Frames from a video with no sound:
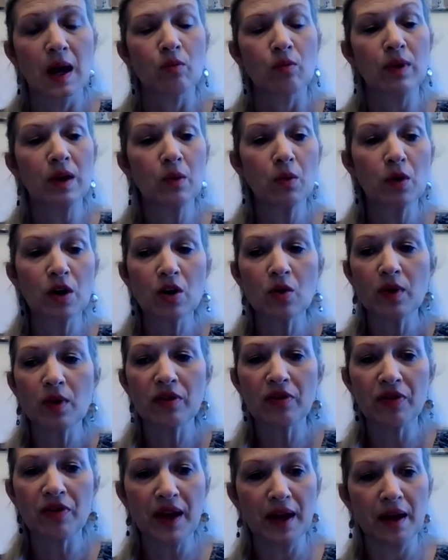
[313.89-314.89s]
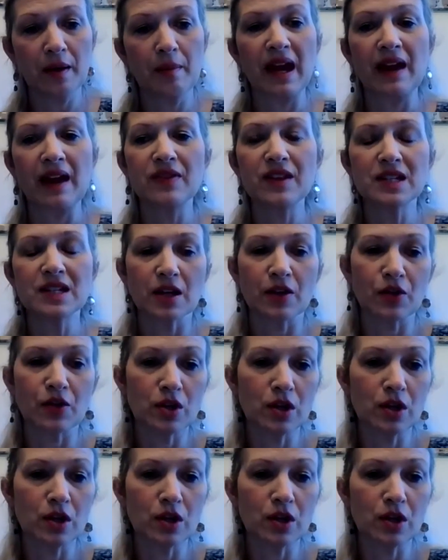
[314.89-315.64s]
We work with them and these other